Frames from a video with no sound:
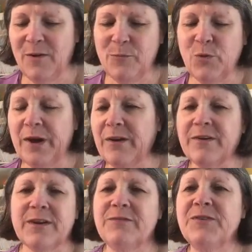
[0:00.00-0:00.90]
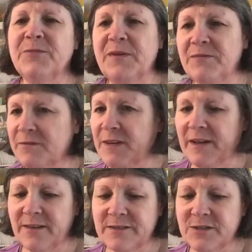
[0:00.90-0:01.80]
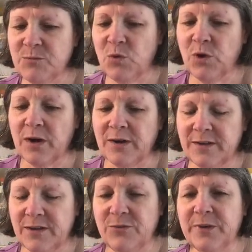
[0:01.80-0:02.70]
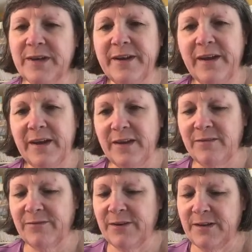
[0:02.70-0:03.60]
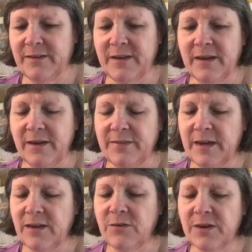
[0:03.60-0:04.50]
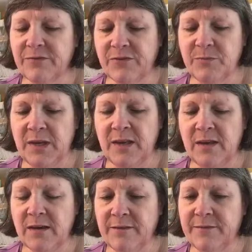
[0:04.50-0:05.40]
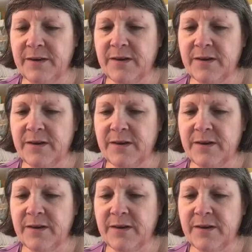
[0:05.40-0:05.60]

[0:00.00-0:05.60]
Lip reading: where if you spend $50 or more, you get a free thank you gift from me of